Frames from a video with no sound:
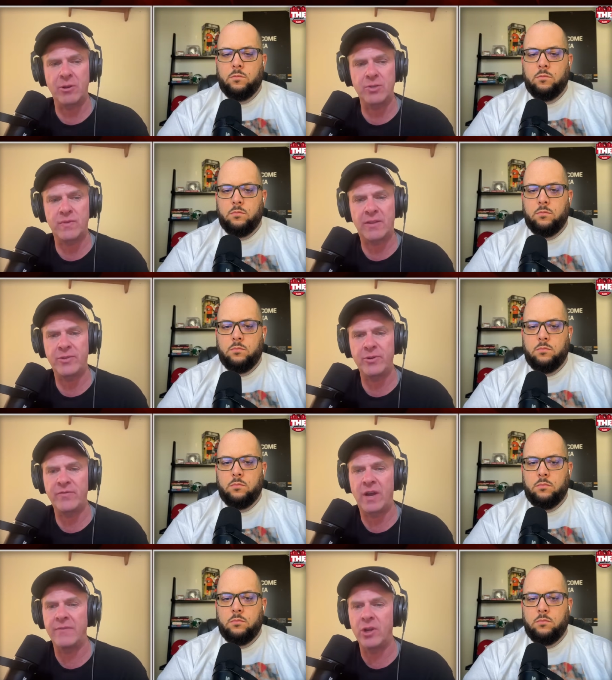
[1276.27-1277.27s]
Speaker 1: goes for like
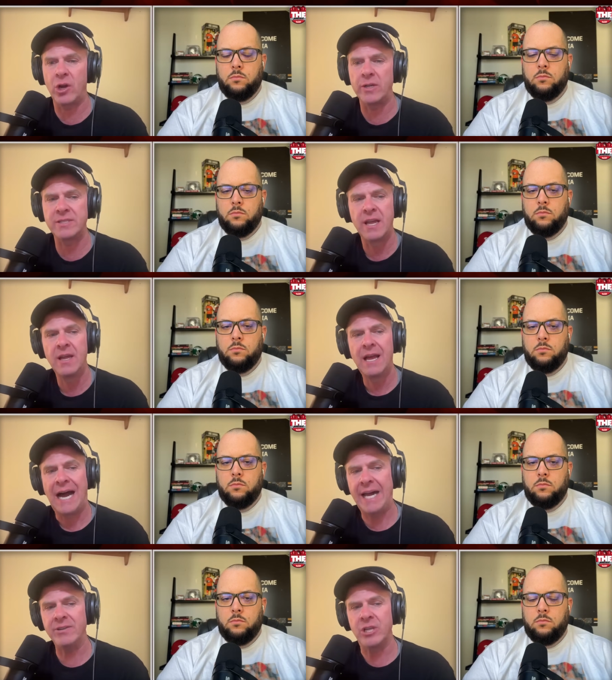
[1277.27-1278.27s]
thirty-five yards.
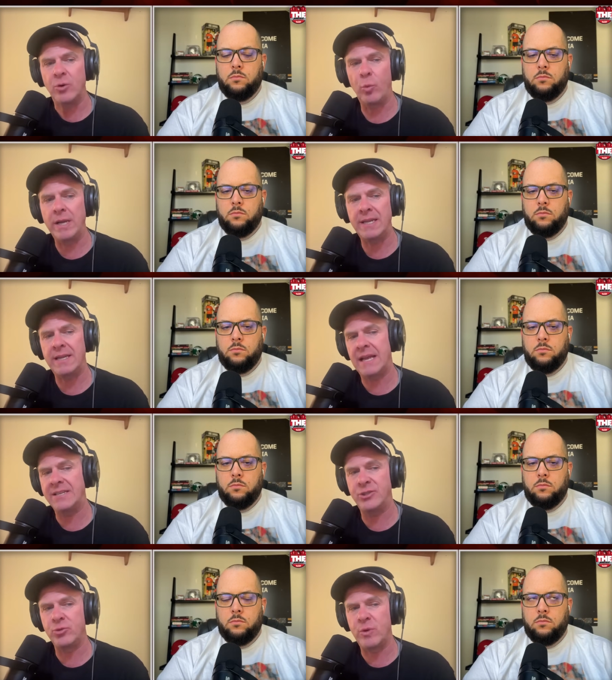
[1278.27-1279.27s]
I don't know what. It,
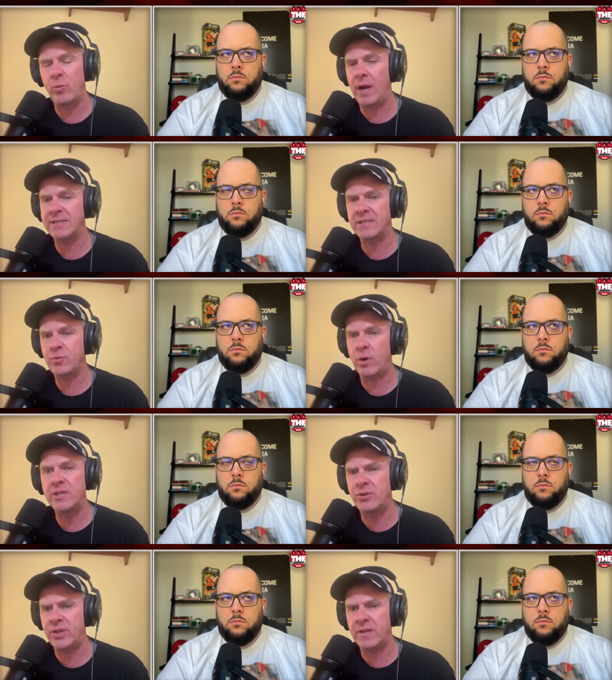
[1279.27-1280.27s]
as you rewatch this, what
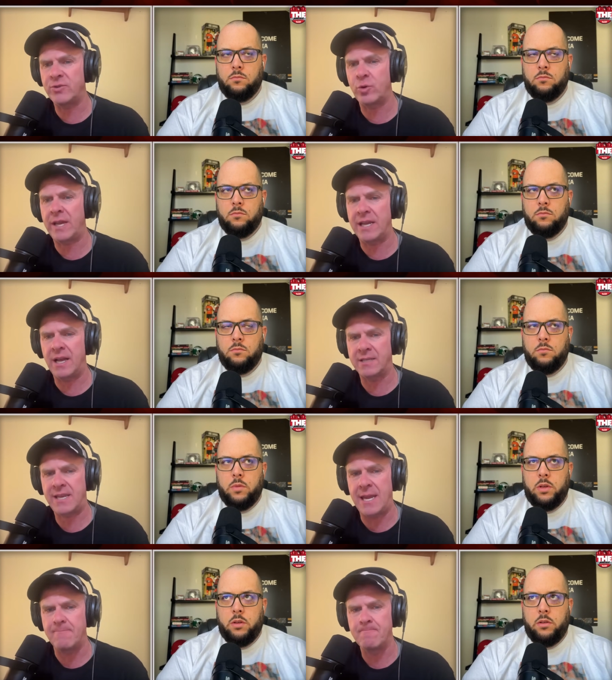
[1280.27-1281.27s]
did you think of Jordan Hancock's
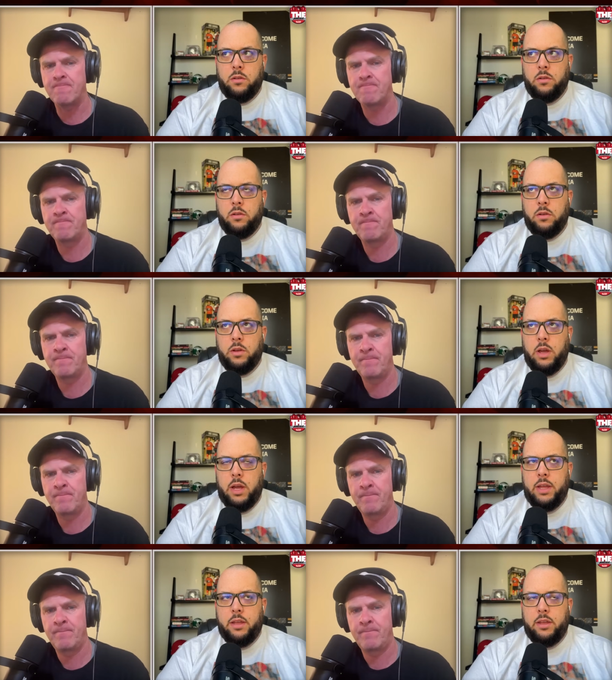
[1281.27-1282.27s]
game?
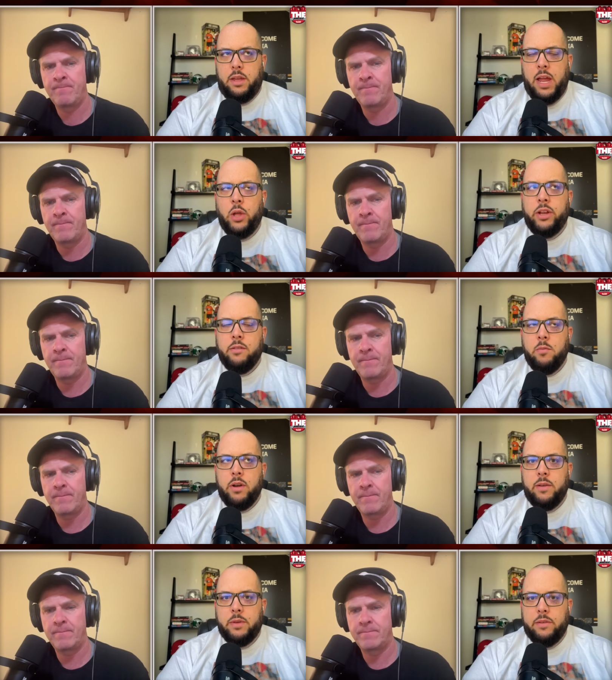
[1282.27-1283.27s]
Speaker 2: I I only remember
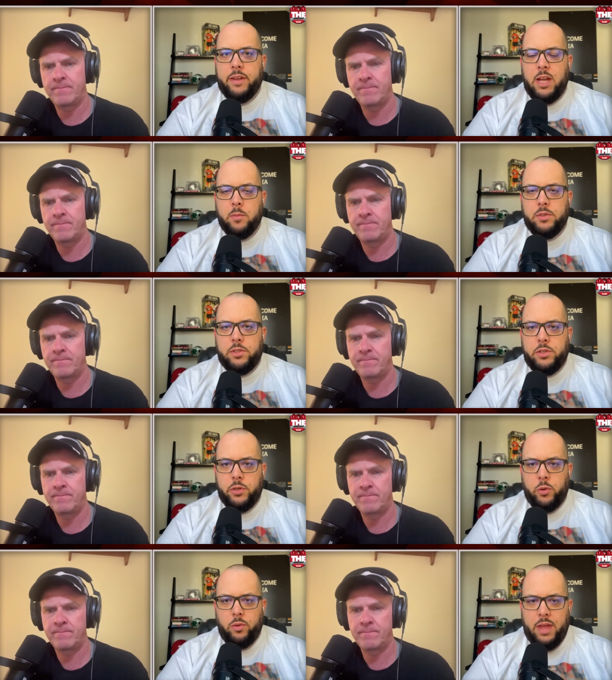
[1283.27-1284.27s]
him giving up
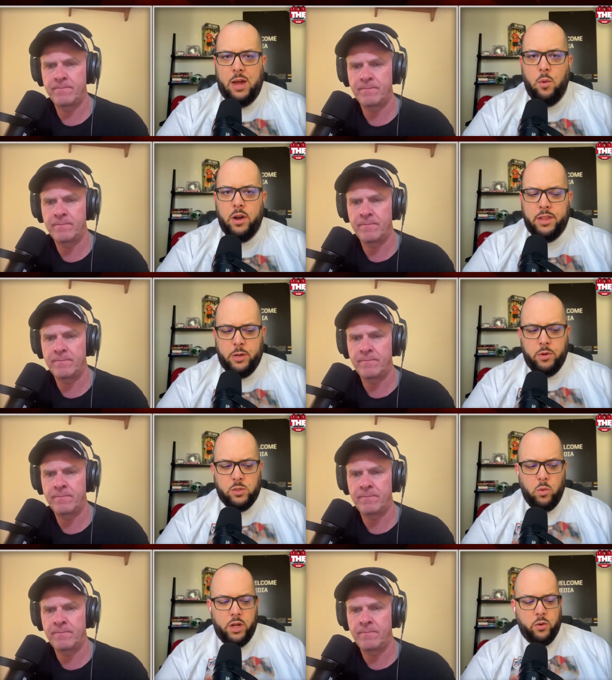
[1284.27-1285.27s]
two, that one, and there was
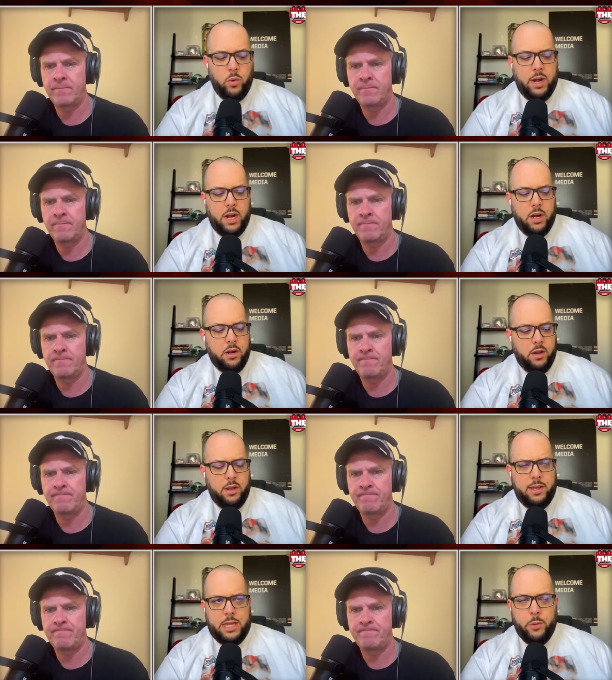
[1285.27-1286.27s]
one where
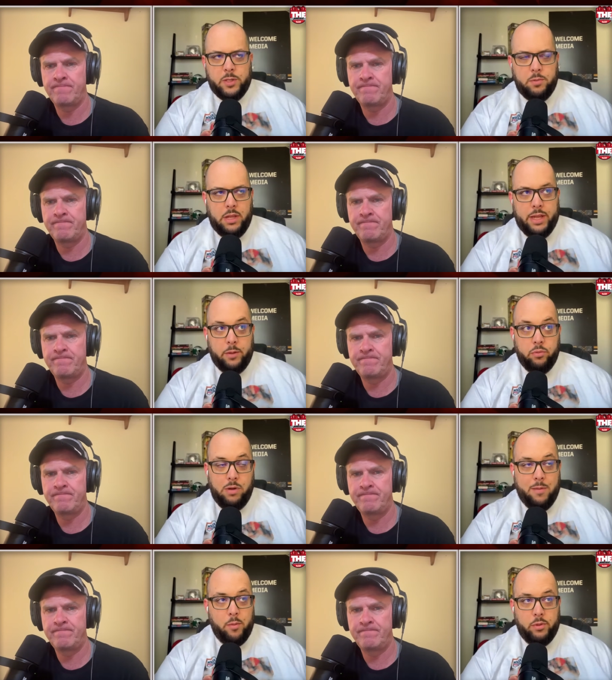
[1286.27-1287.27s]
he was playing
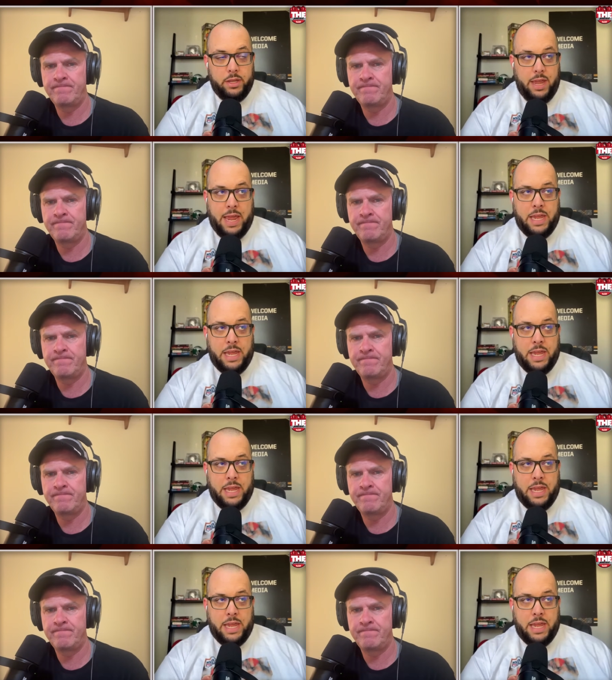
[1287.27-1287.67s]
probably eight